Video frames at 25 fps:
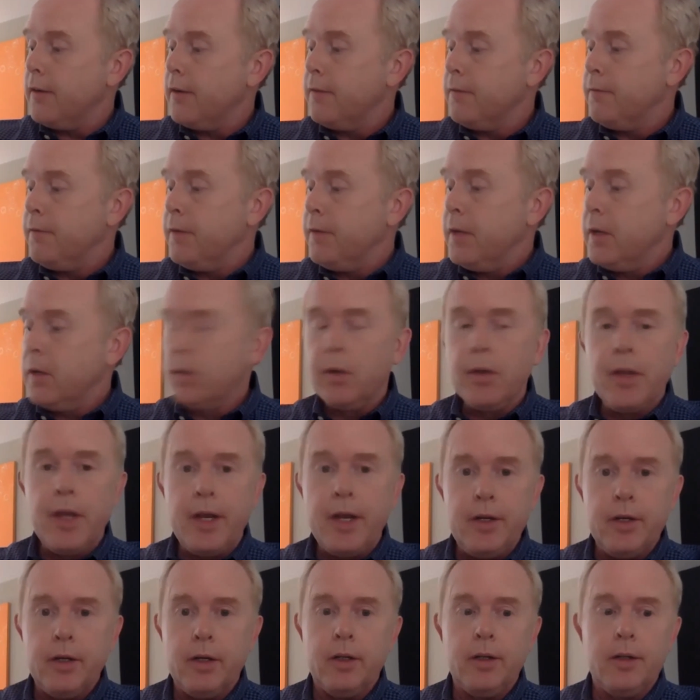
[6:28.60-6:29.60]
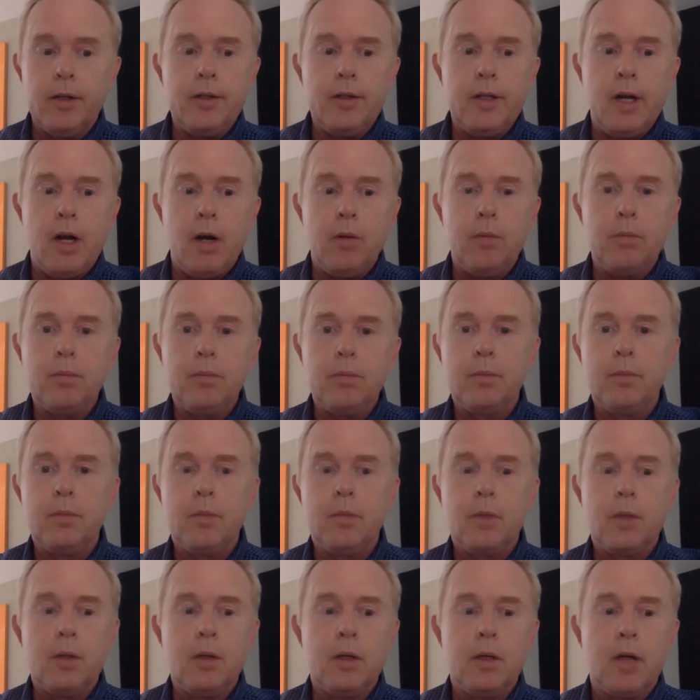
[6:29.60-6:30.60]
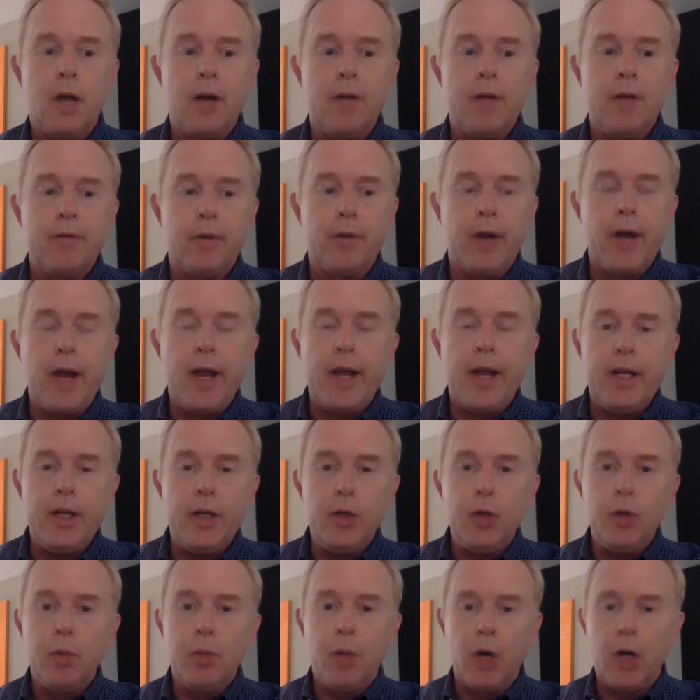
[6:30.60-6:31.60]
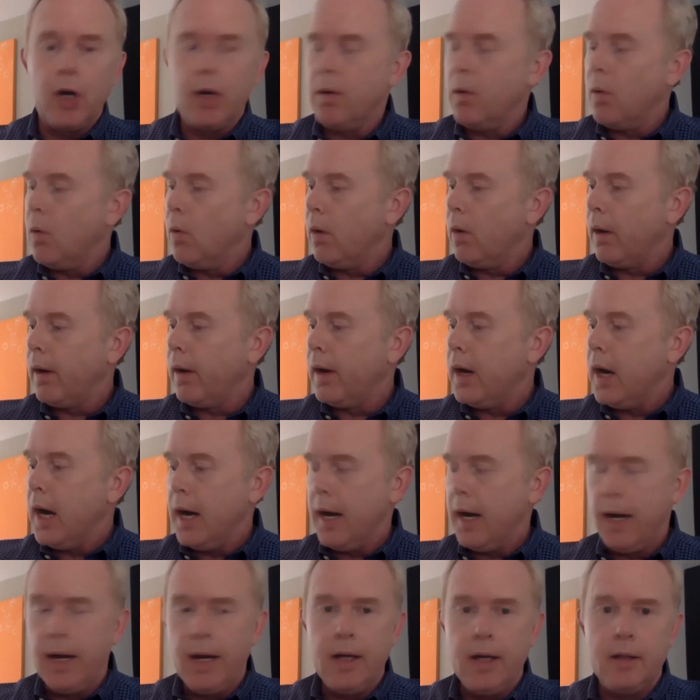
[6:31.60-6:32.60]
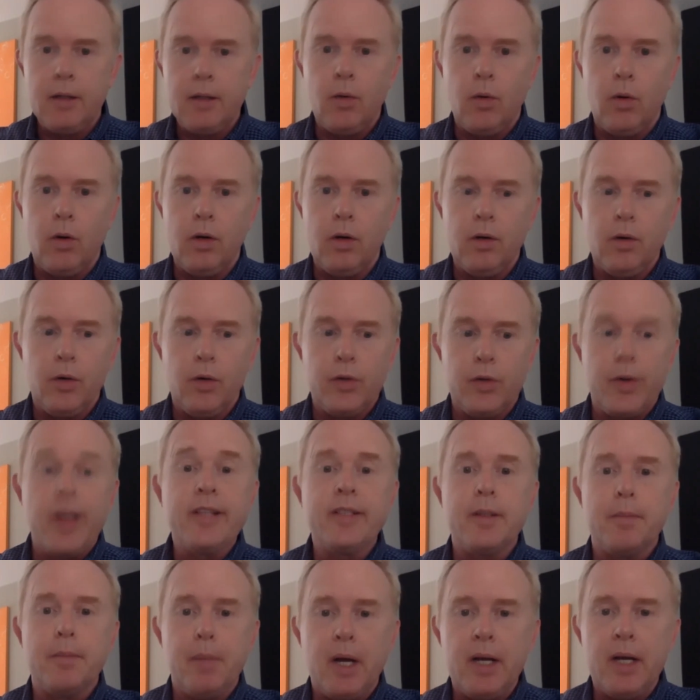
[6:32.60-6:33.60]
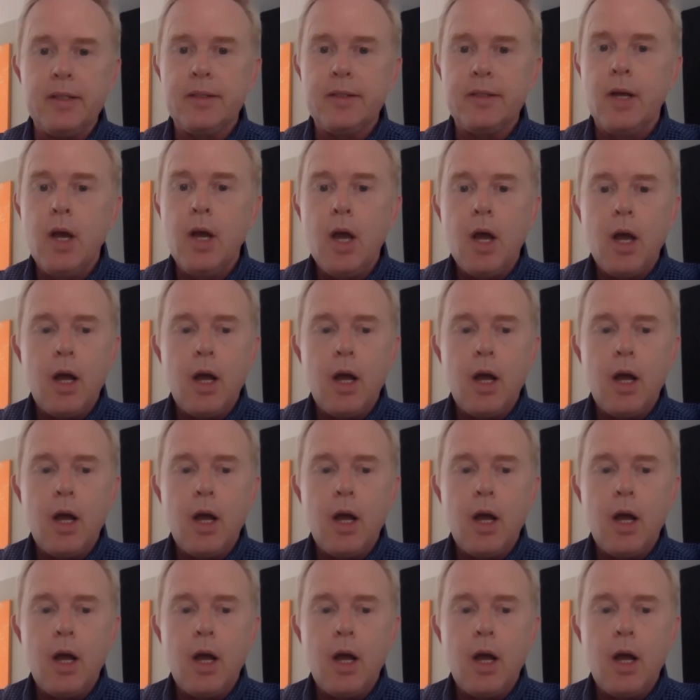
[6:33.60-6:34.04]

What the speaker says: vehicle than your, garden variety Uber or transit bus.